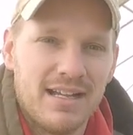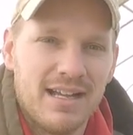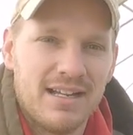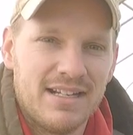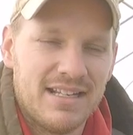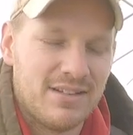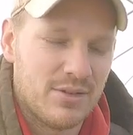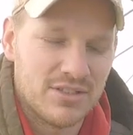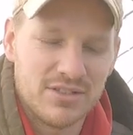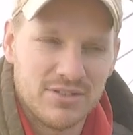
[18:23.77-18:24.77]
any
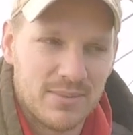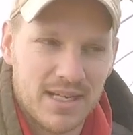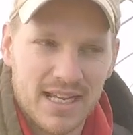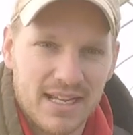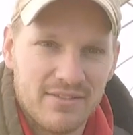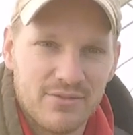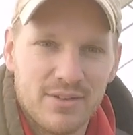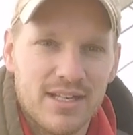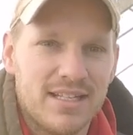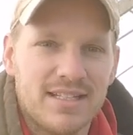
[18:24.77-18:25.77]
questions you might have
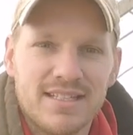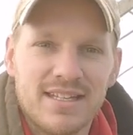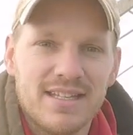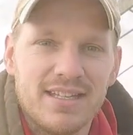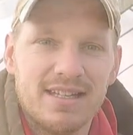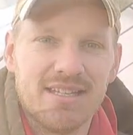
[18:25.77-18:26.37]
related to this.